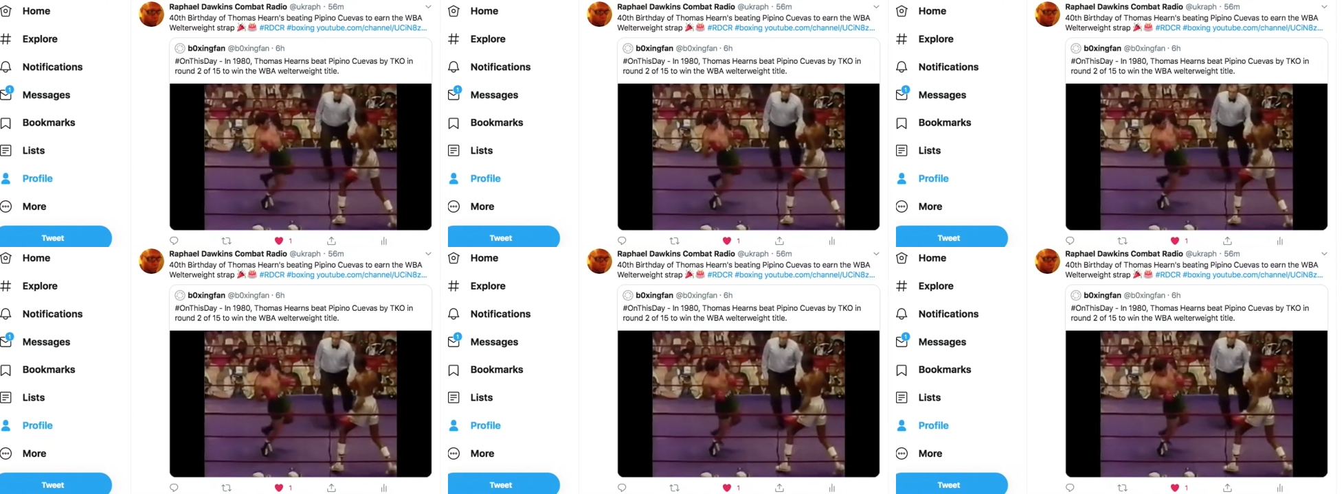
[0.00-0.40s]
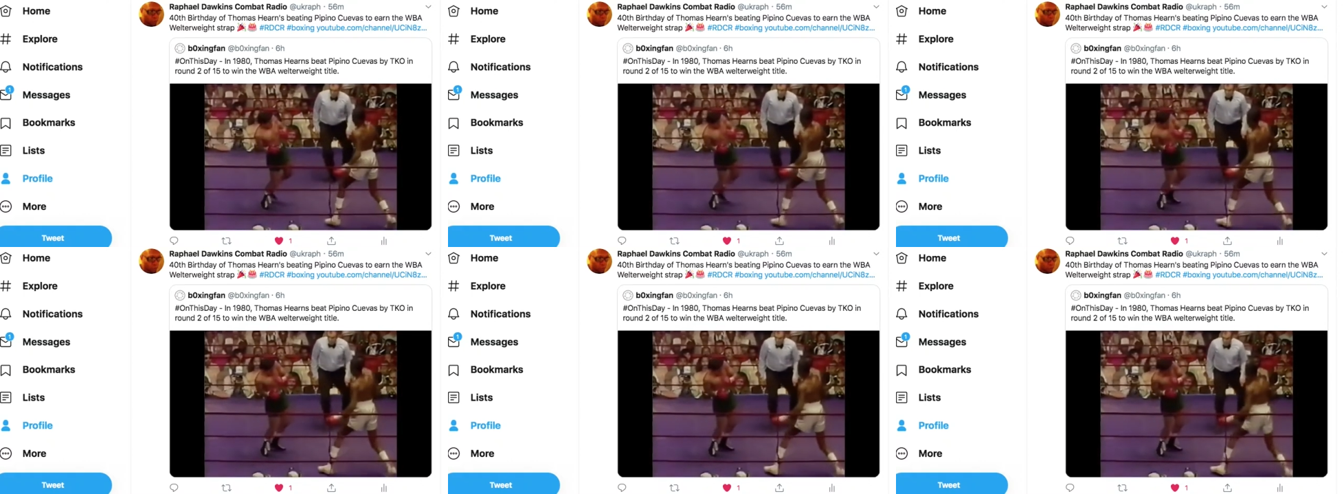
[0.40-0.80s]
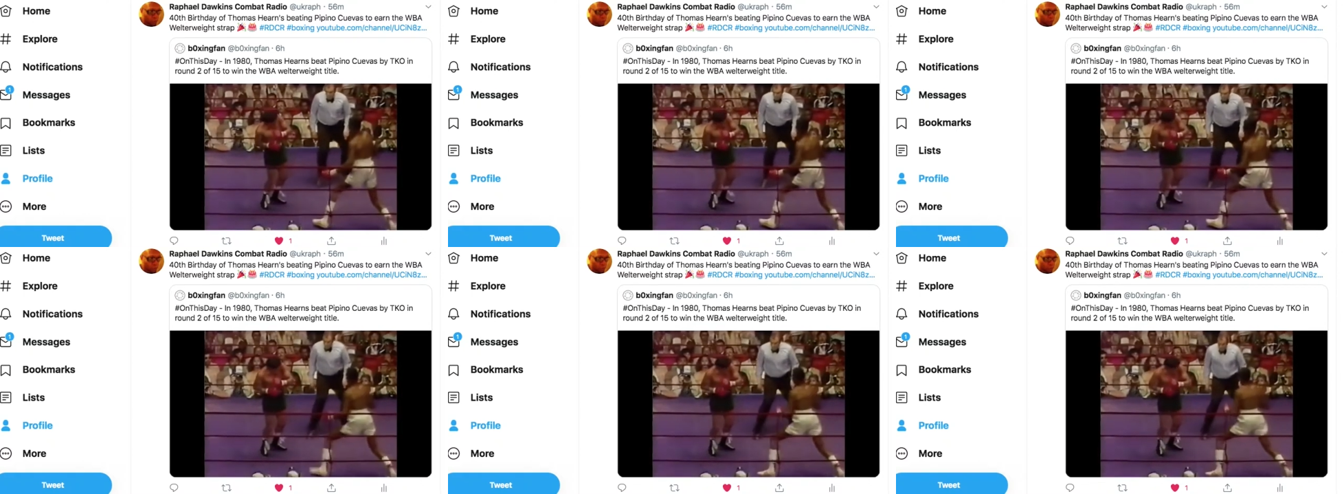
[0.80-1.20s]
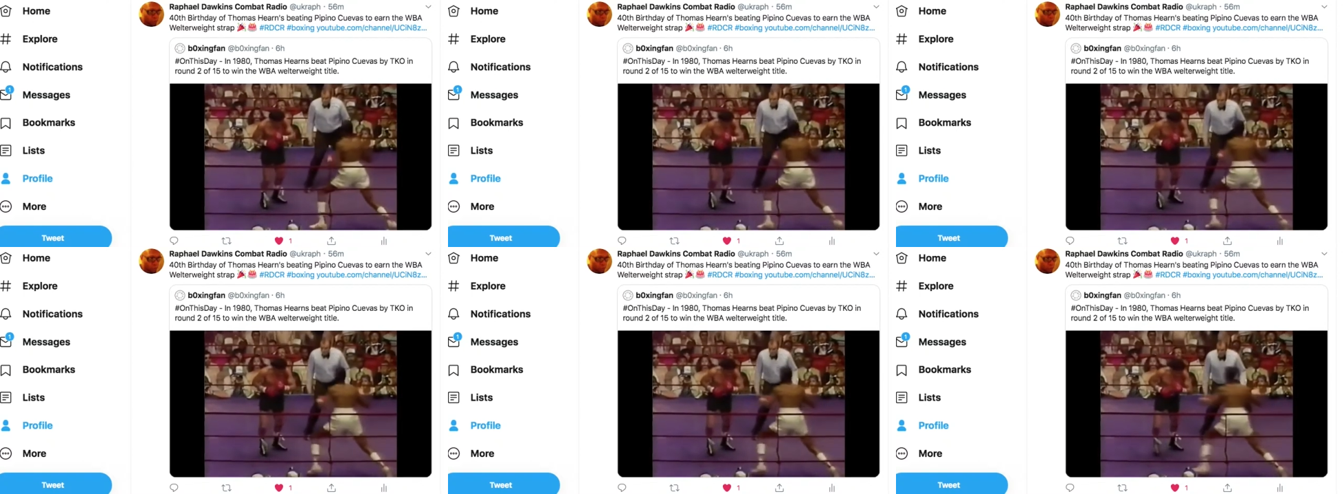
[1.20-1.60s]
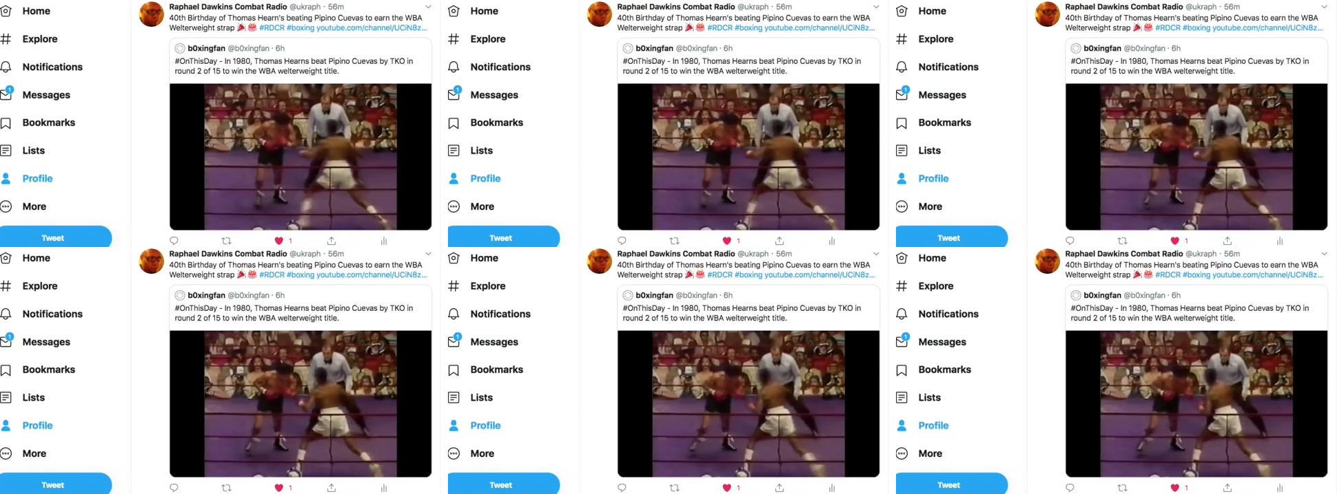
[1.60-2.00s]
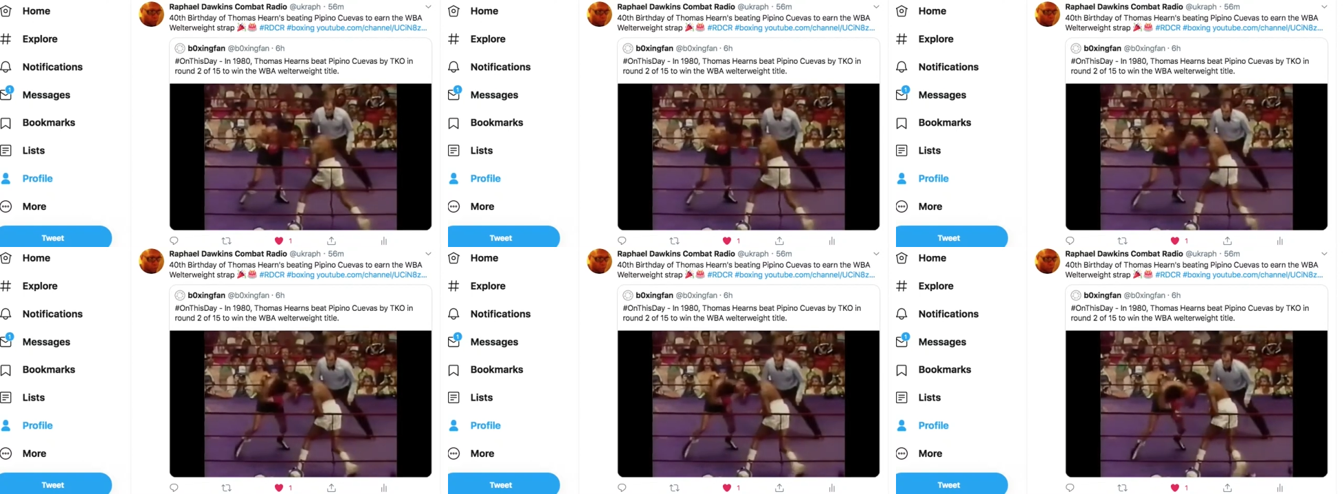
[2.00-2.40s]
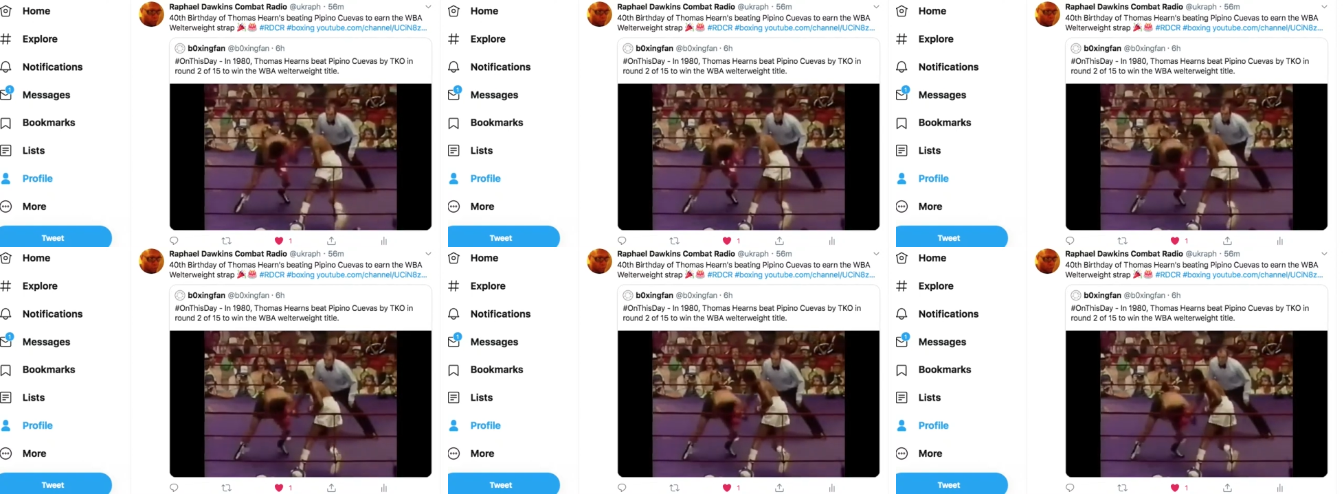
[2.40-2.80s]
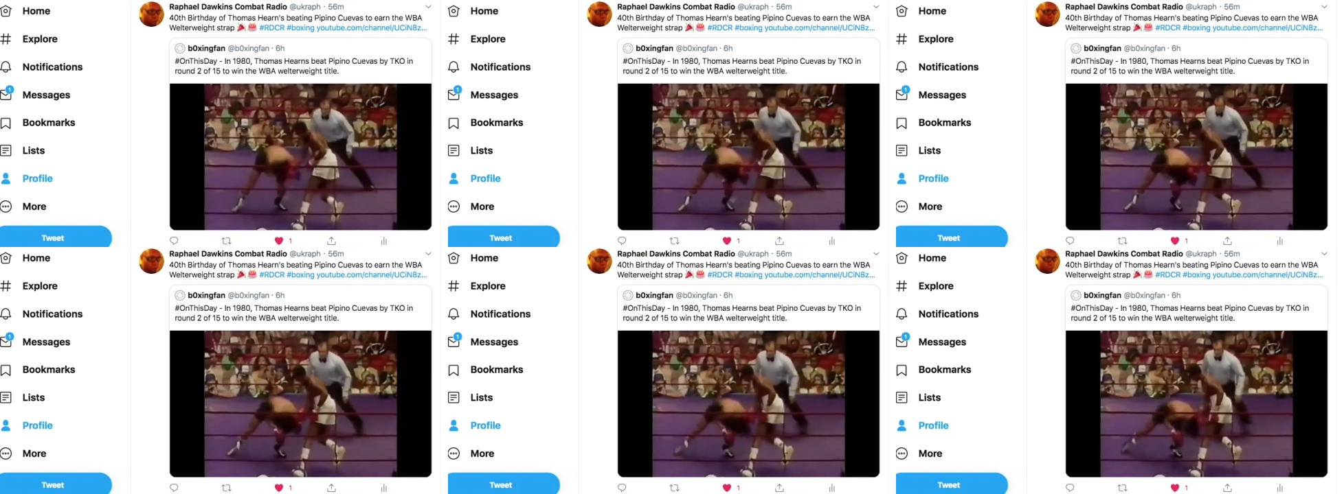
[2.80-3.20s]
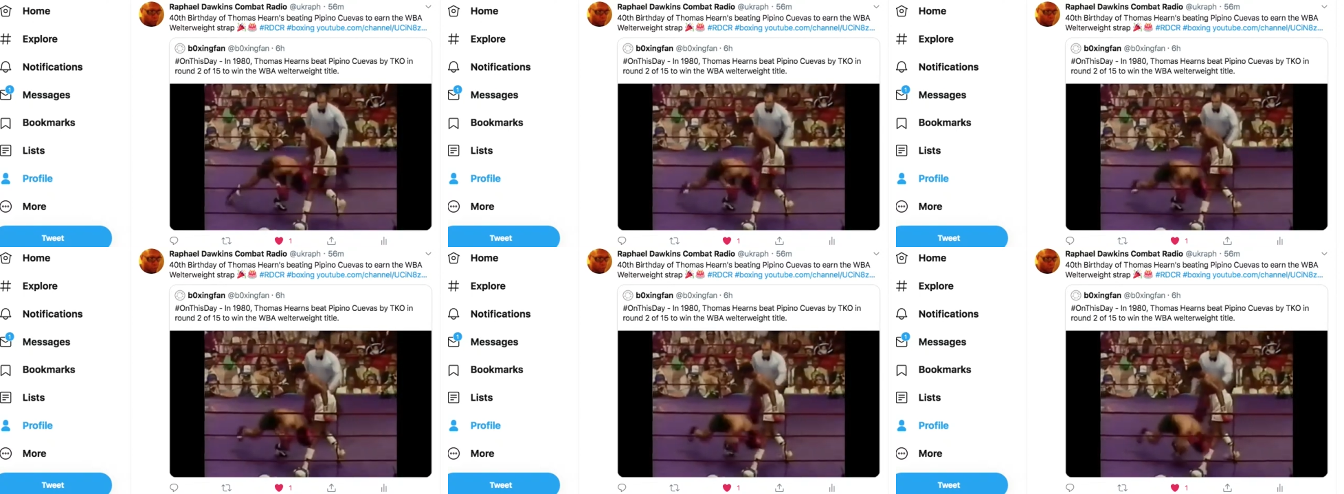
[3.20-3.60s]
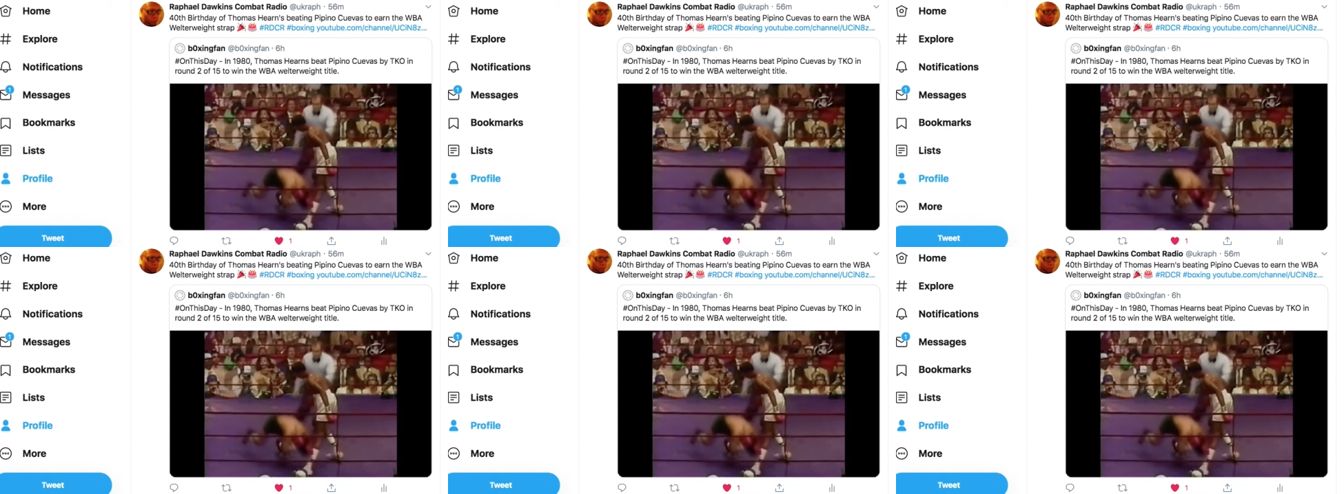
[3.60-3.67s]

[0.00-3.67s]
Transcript: [unreadable: no face in view]